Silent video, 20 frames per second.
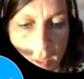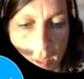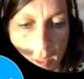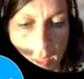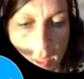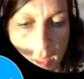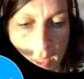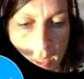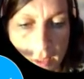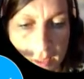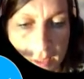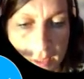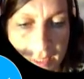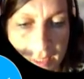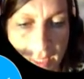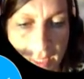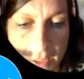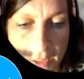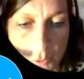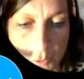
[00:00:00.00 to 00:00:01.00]
And is
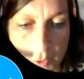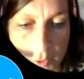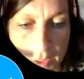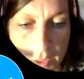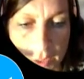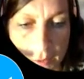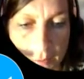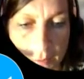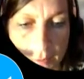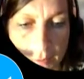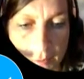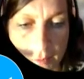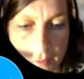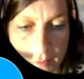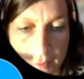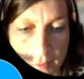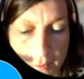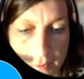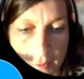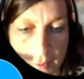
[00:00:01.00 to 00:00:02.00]
that included?
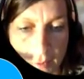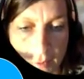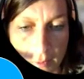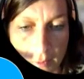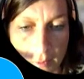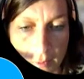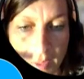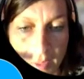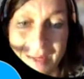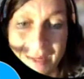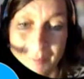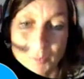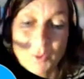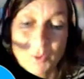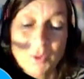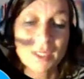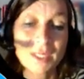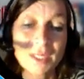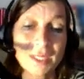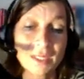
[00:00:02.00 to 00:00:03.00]
Well, I'm
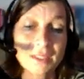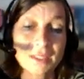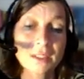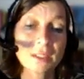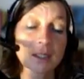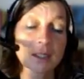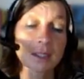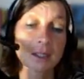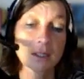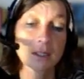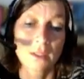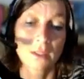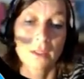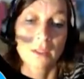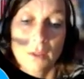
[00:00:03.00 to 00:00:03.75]
looking at the